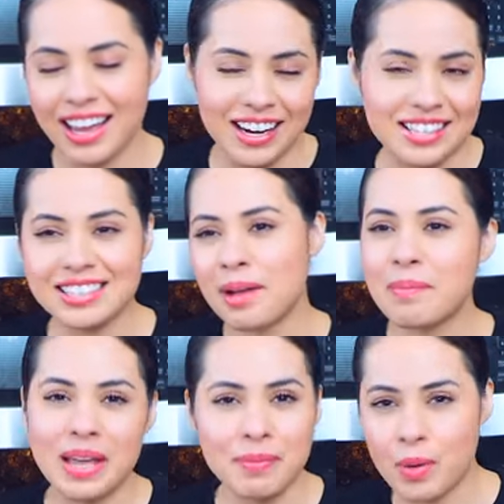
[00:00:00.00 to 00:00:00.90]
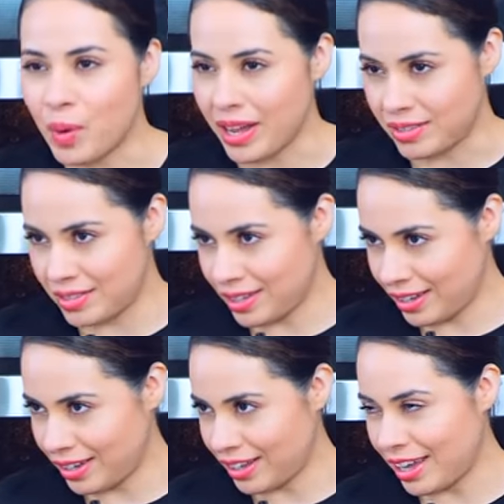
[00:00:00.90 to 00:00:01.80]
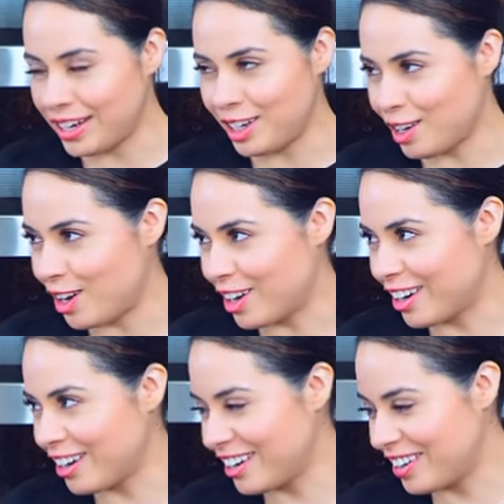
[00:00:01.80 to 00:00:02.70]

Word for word: Let's not make me wait any longer.